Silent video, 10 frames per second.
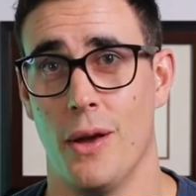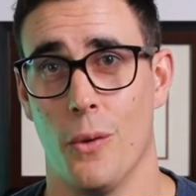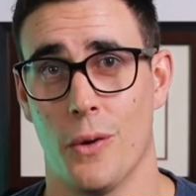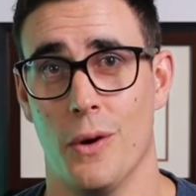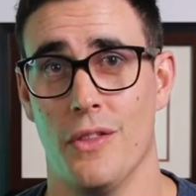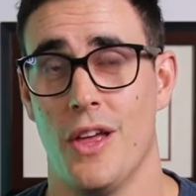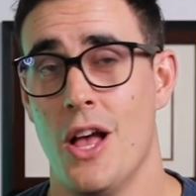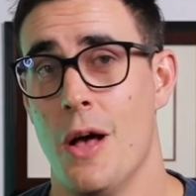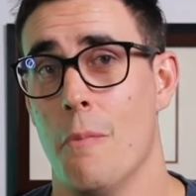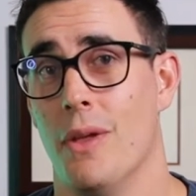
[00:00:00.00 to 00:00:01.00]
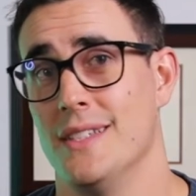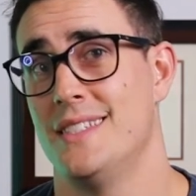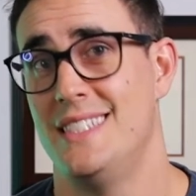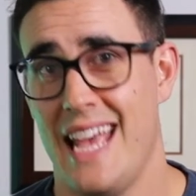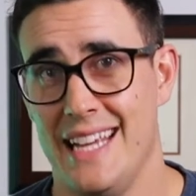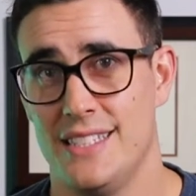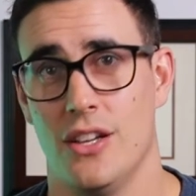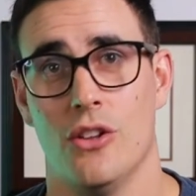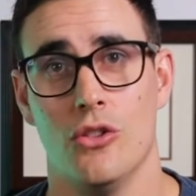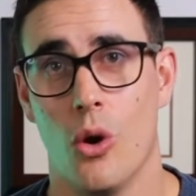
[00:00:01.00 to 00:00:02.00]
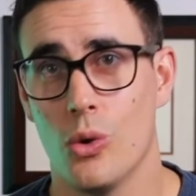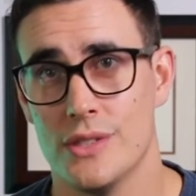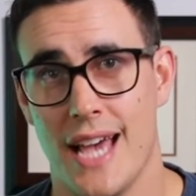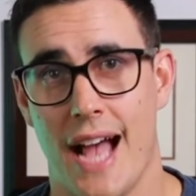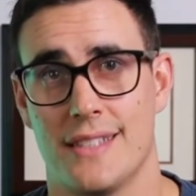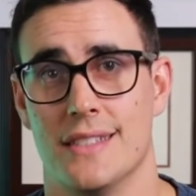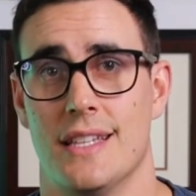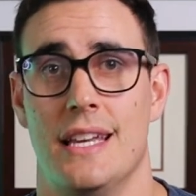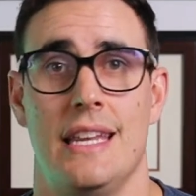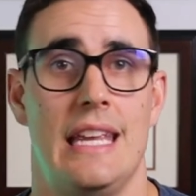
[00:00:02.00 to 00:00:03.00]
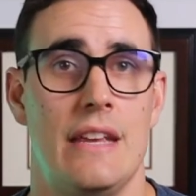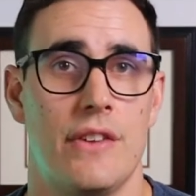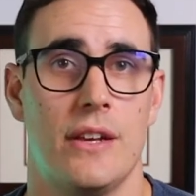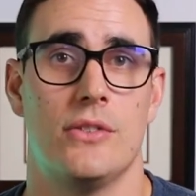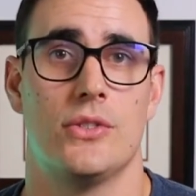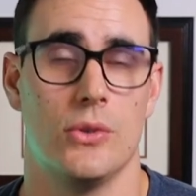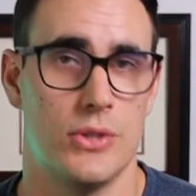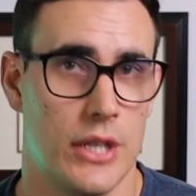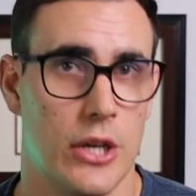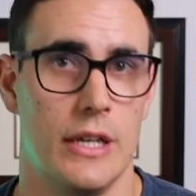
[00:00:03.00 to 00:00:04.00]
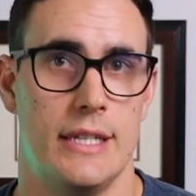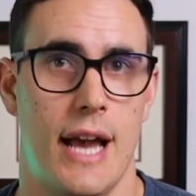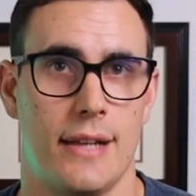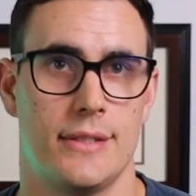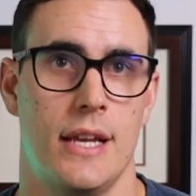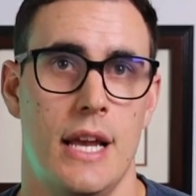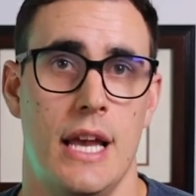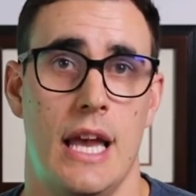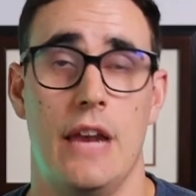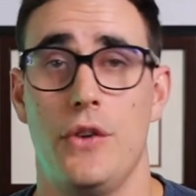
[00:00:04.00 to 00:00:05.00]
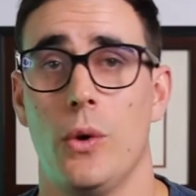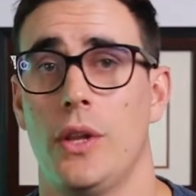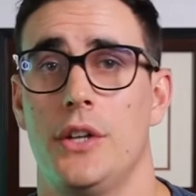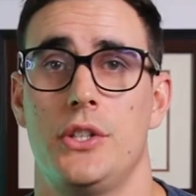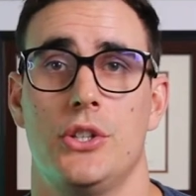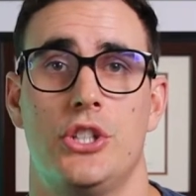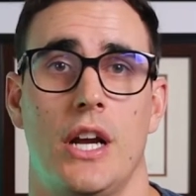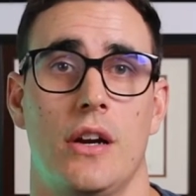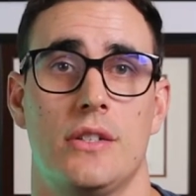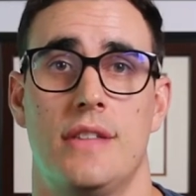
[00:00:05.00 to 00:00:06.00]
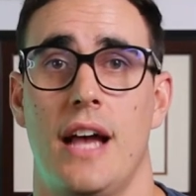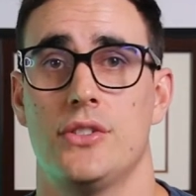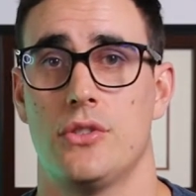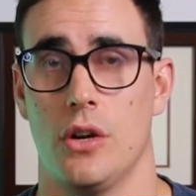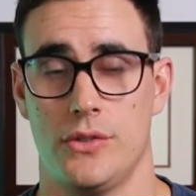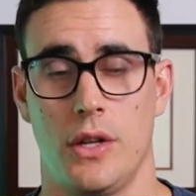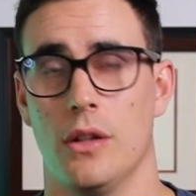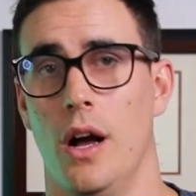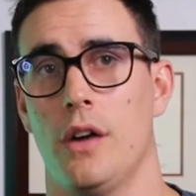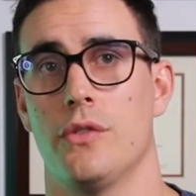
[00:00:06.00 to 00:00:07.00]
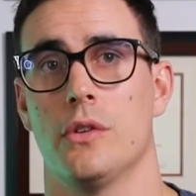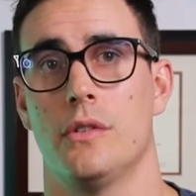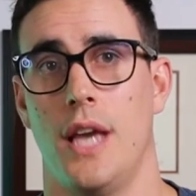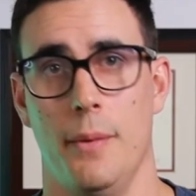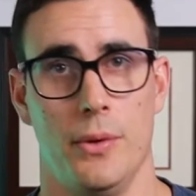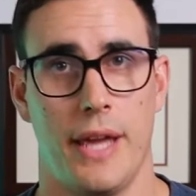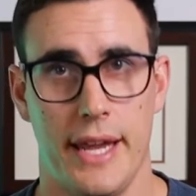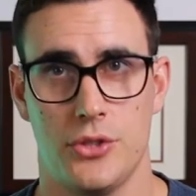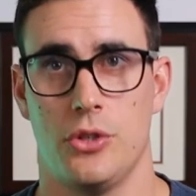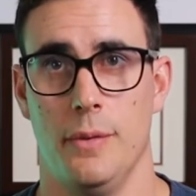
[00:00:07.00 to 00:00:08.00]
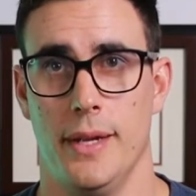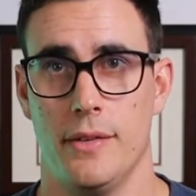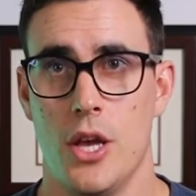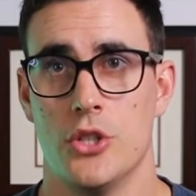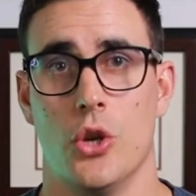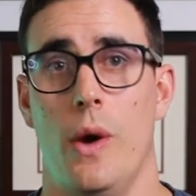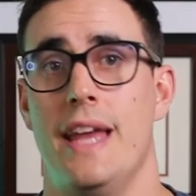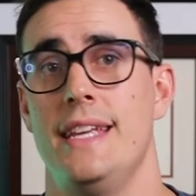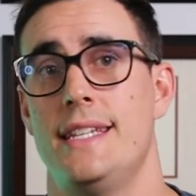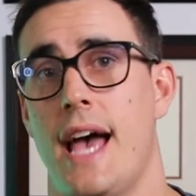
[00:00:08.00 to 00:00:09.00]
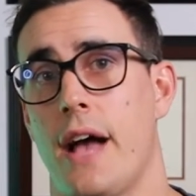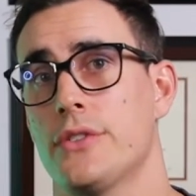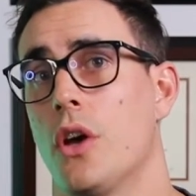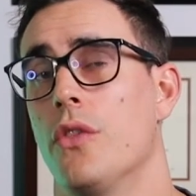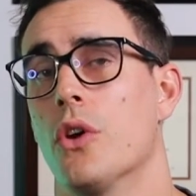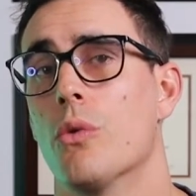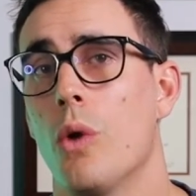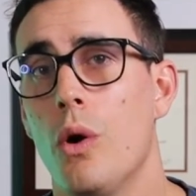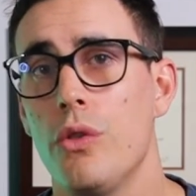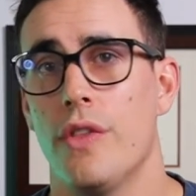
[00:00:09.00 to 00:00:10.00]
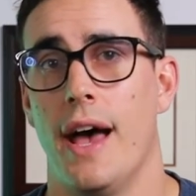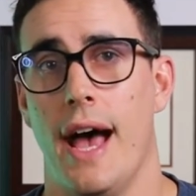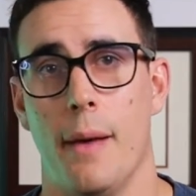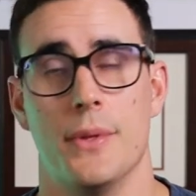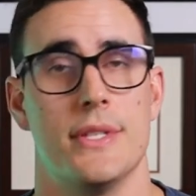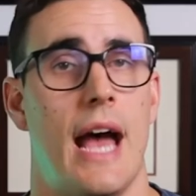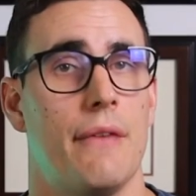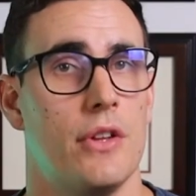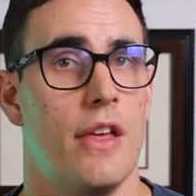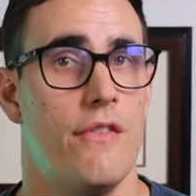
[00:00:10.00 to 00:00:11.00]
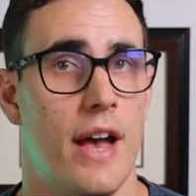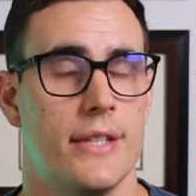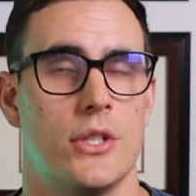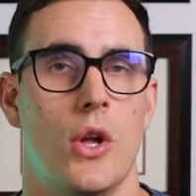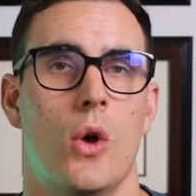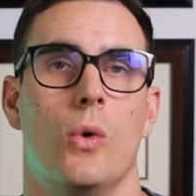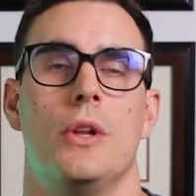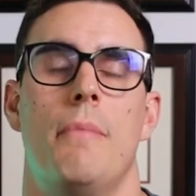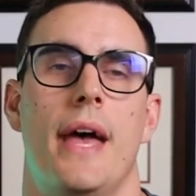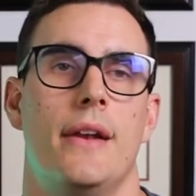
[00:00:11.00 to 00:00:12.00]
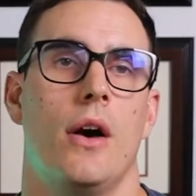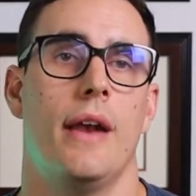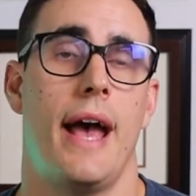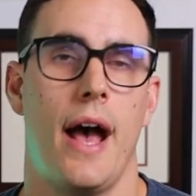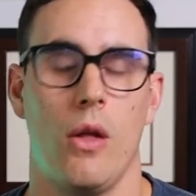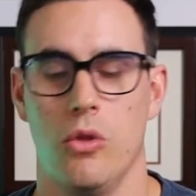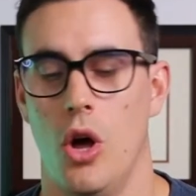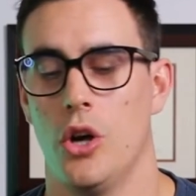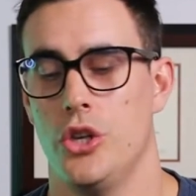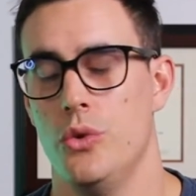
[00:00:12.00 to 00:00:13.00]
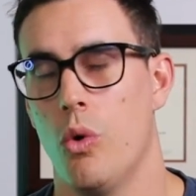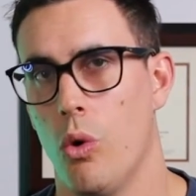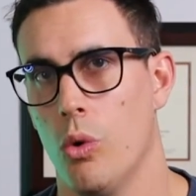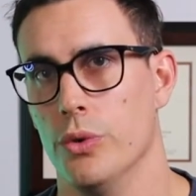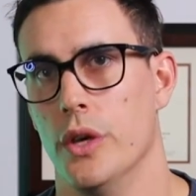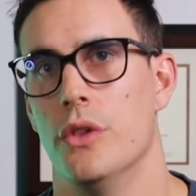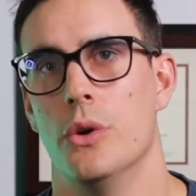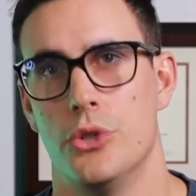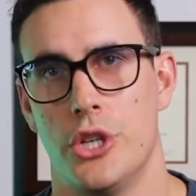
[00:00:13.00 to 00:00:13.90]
I work with, plus state, local taxes, and even Social Security tax. And if you hold on to your shares, that starts the clock for capital gains treatment. So any tax on the growth that happens after they vest will depend on how long you hold those